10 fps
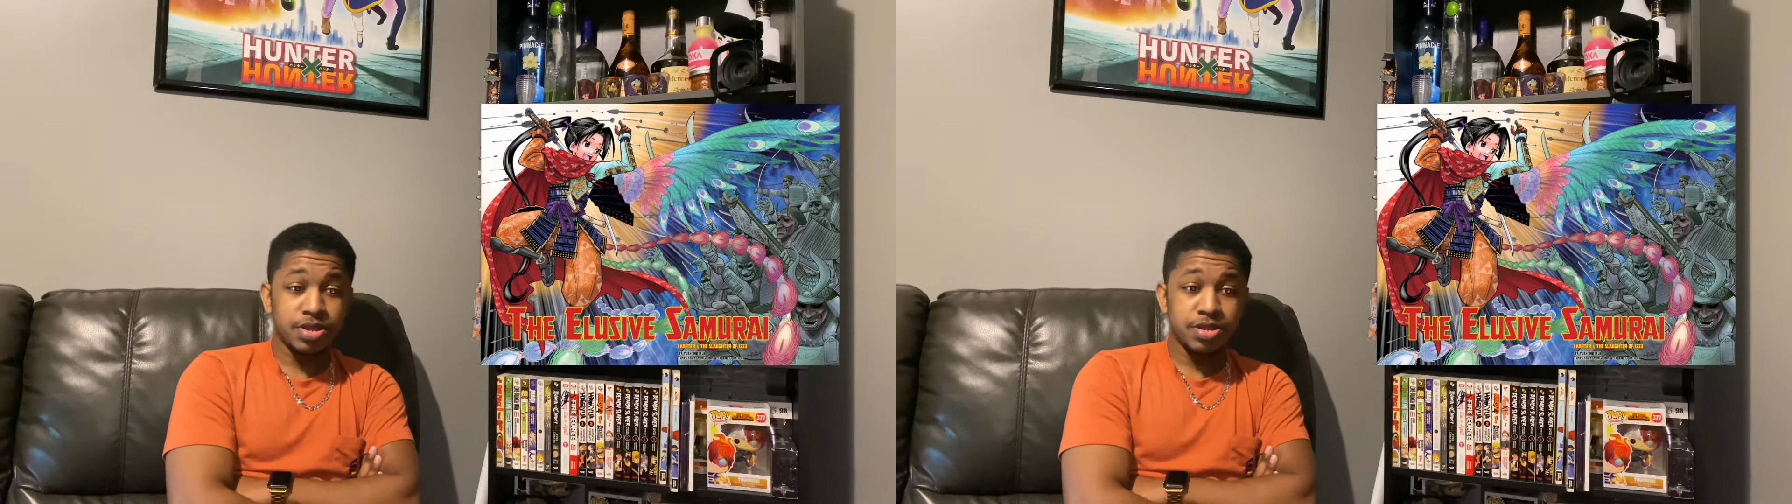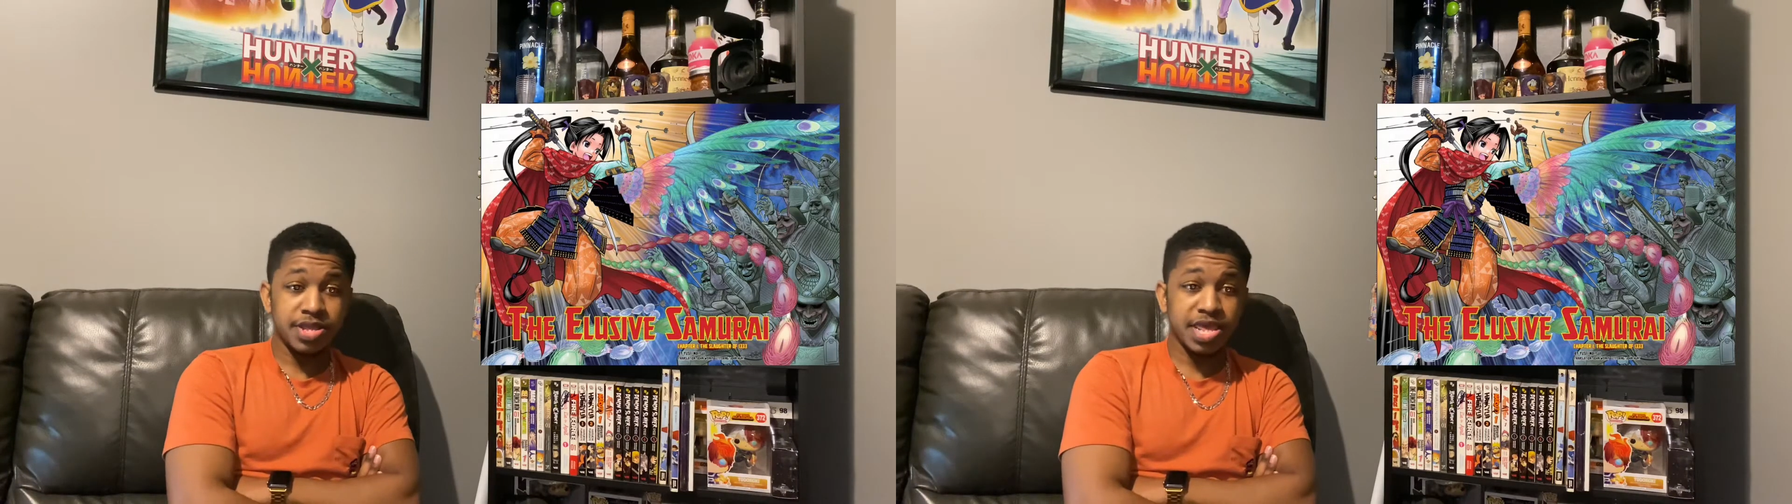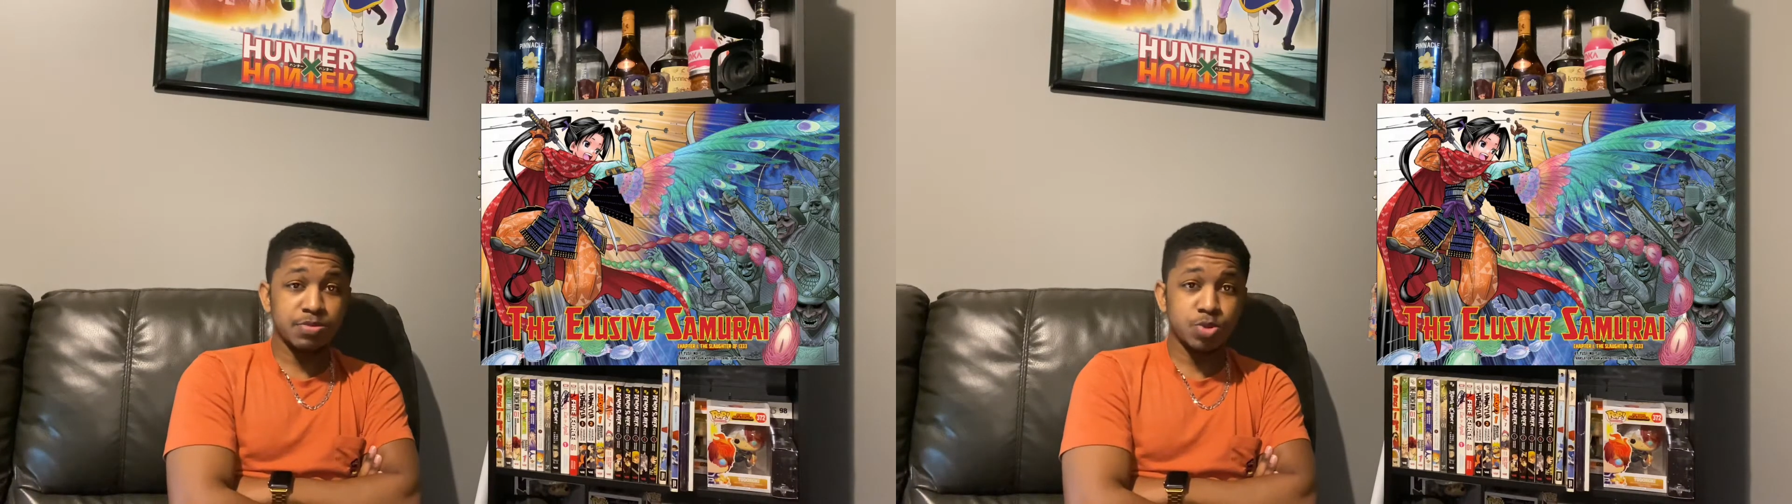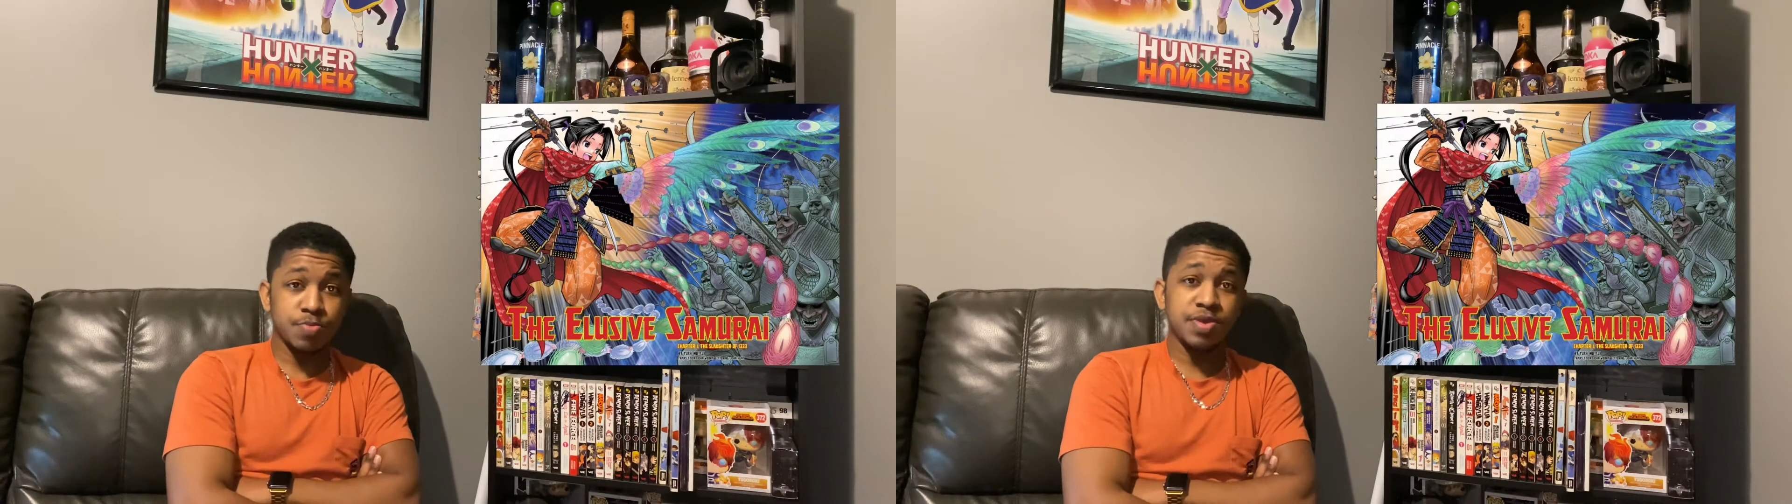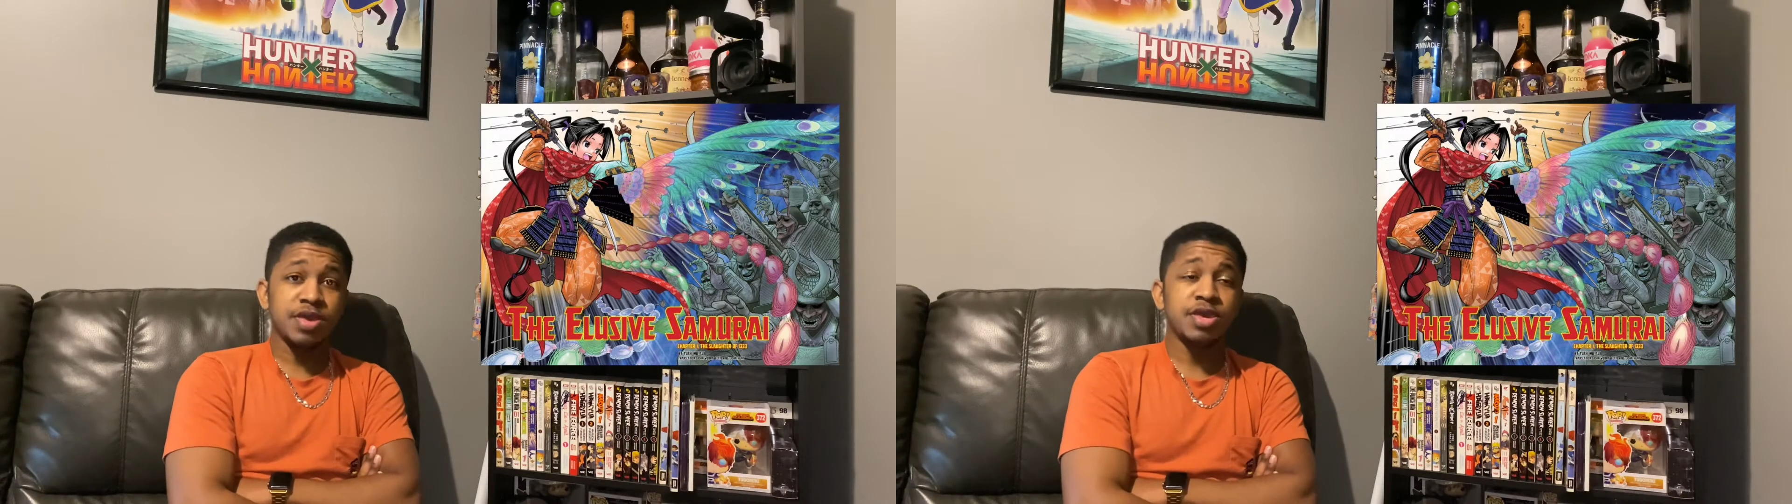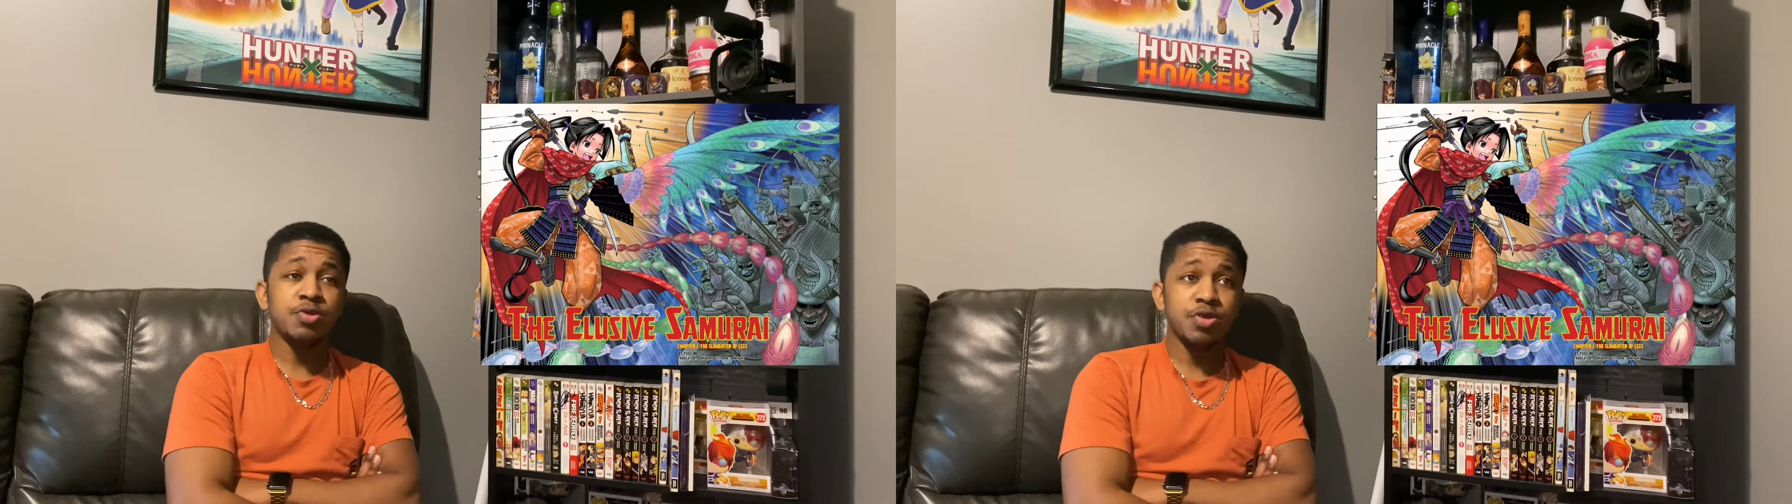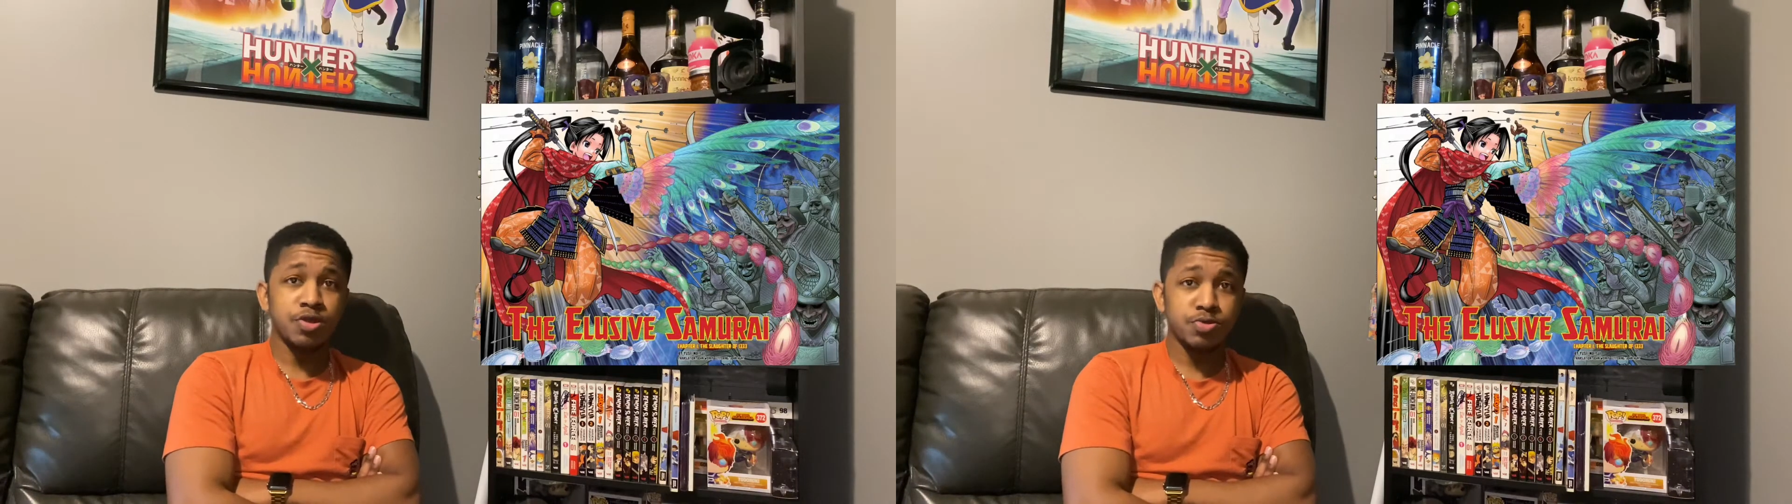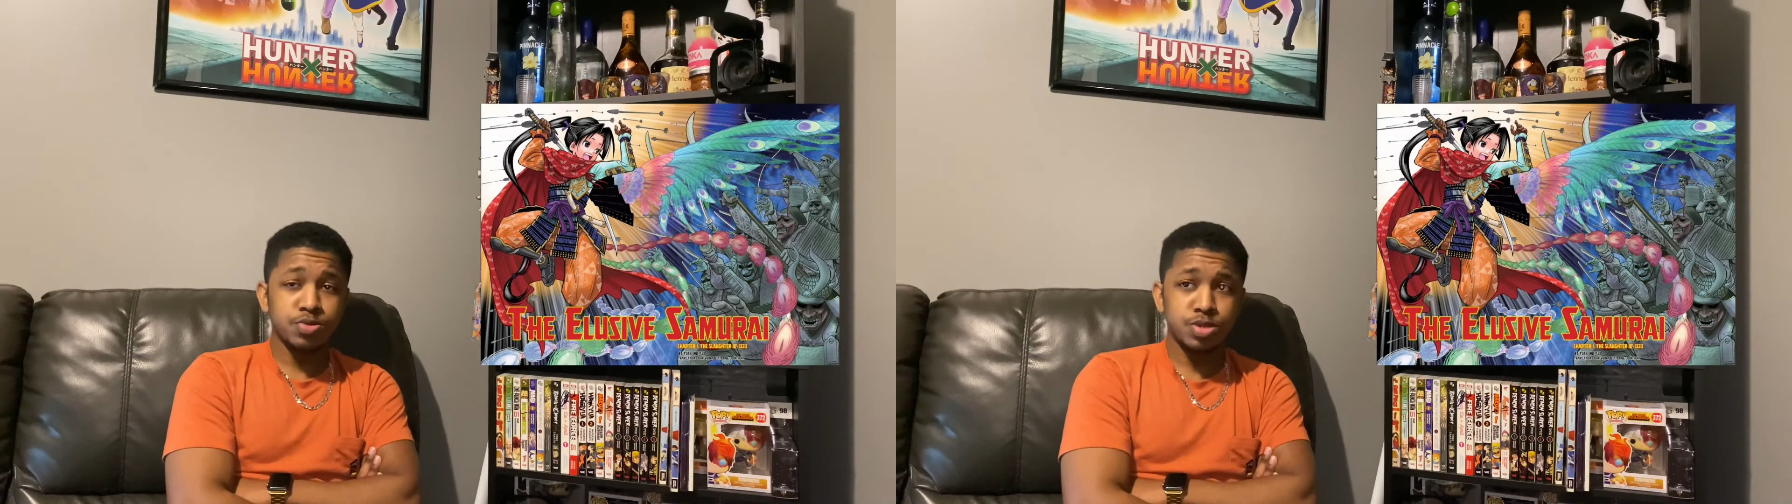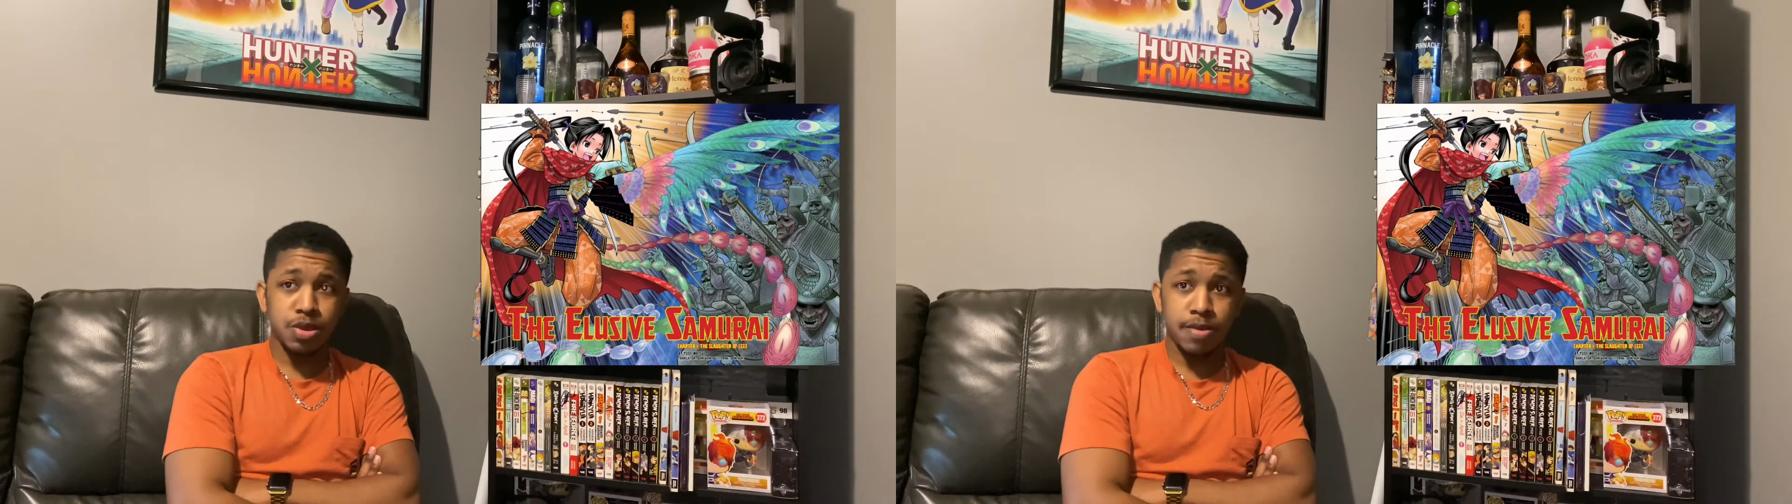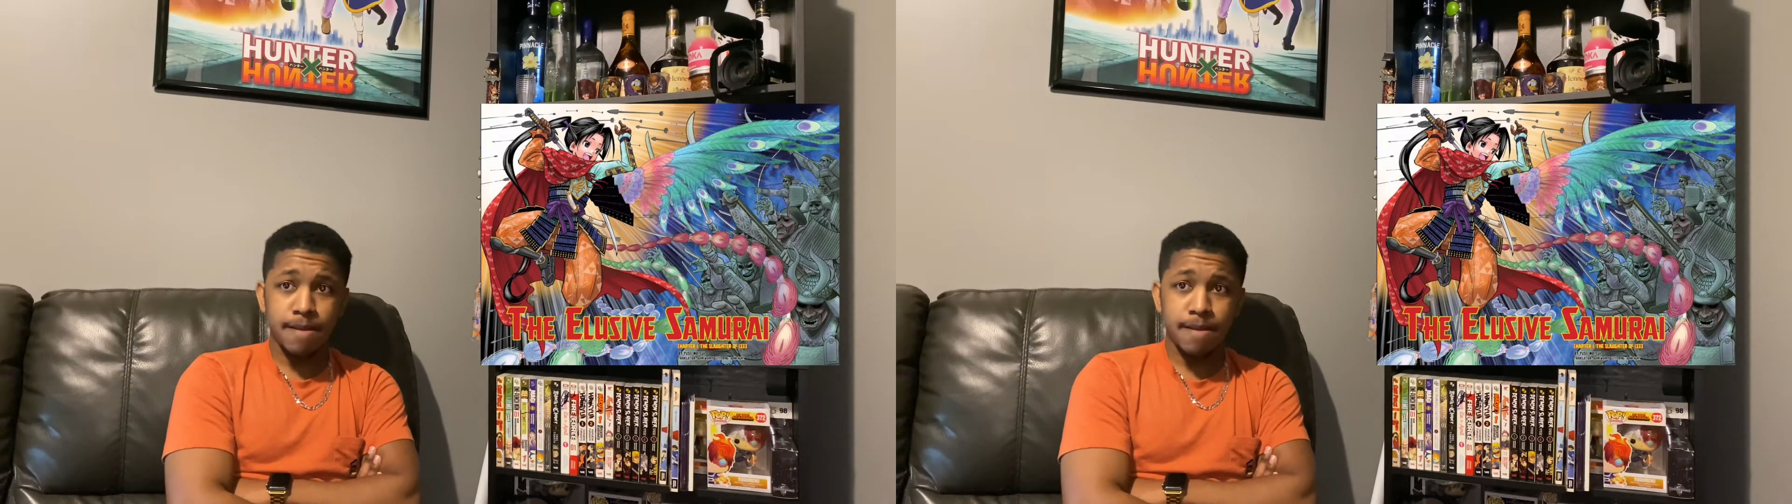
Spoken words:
that he was going to be a hero. So